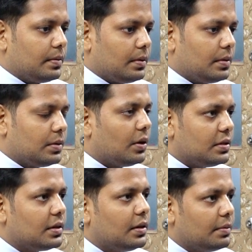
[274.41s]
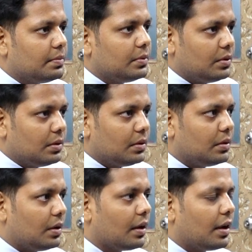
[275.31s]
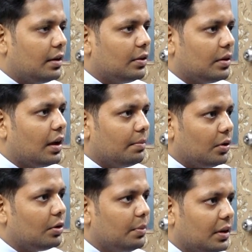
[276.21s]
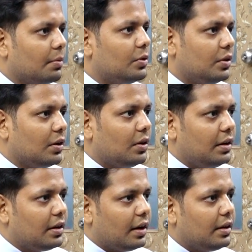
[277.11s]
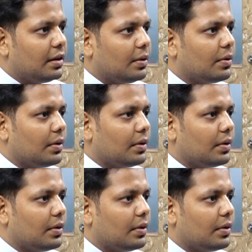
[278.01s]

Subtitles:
Sorry, sir. I'm not being able to recall it right now.